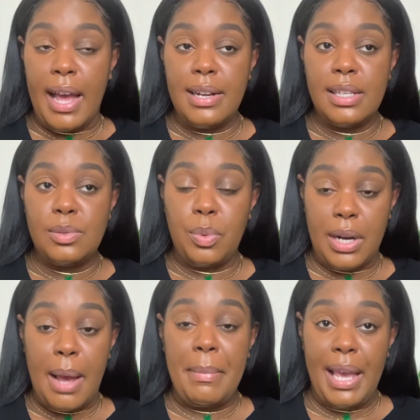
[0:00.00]
is what
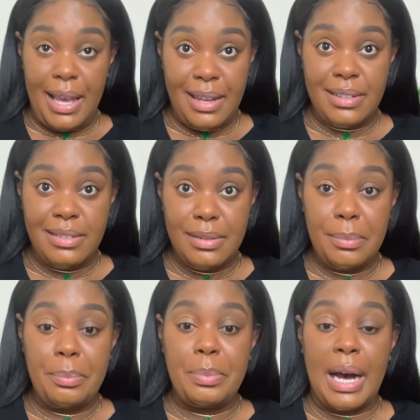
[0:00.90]
I mean
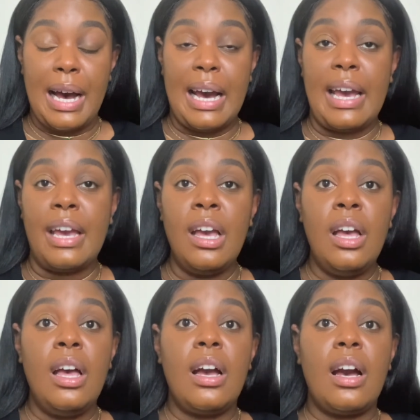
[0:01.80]
by
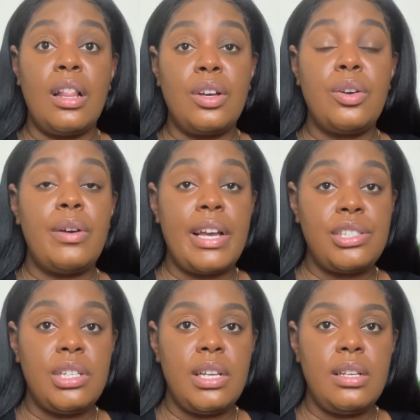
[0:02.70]
color
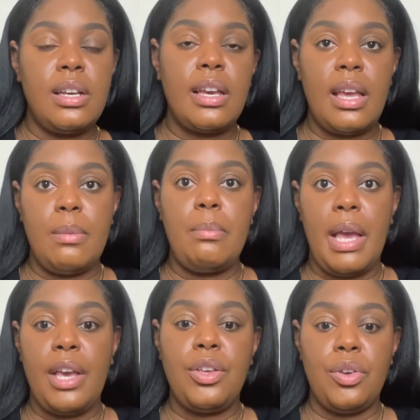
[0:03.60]
correction can
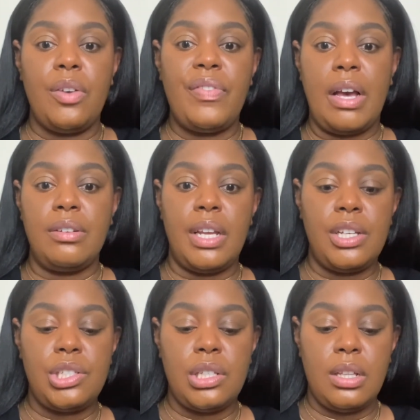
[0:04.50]
make your
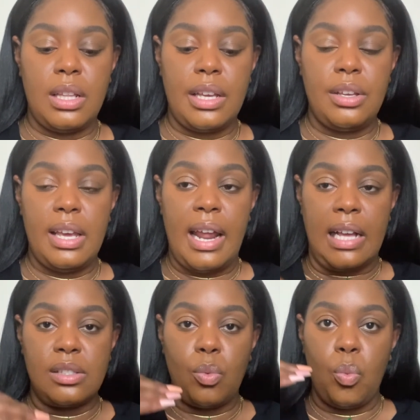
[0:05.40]
foundation look like it
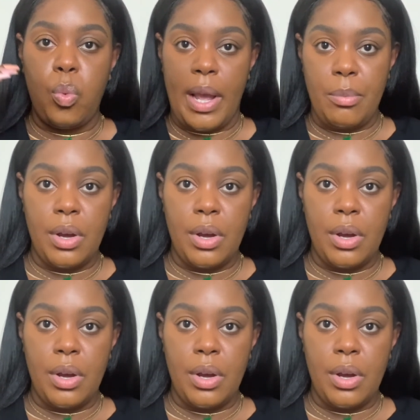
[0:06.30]
has way more